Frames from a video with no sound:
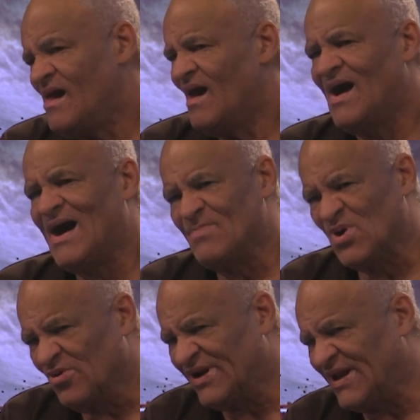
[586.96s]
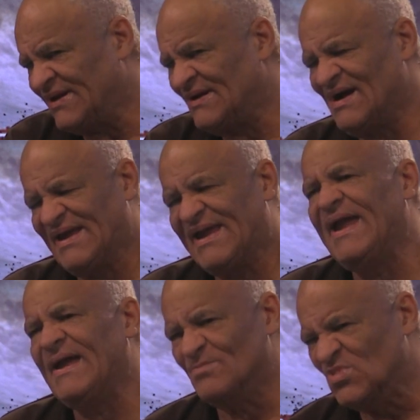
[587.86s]
I'm hurting. I can't
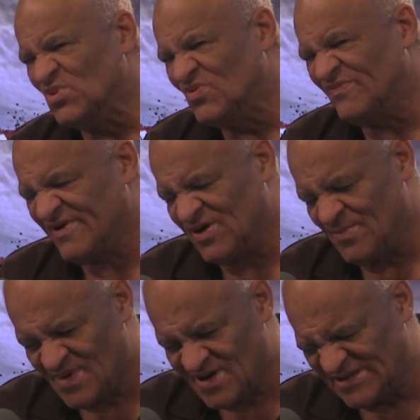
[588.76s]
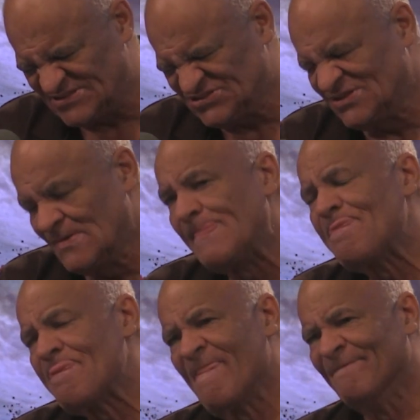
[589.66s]
move very much
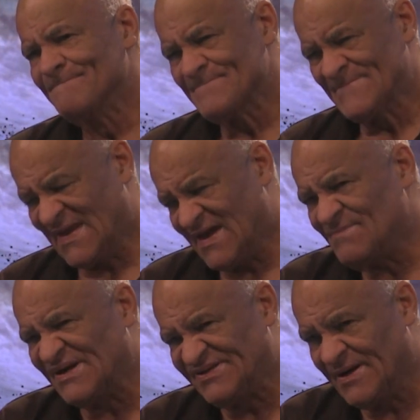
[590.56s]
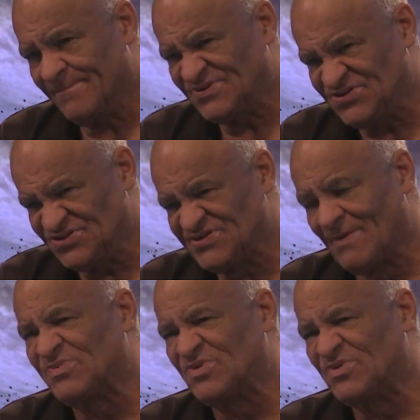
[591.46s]
and my temperature's up to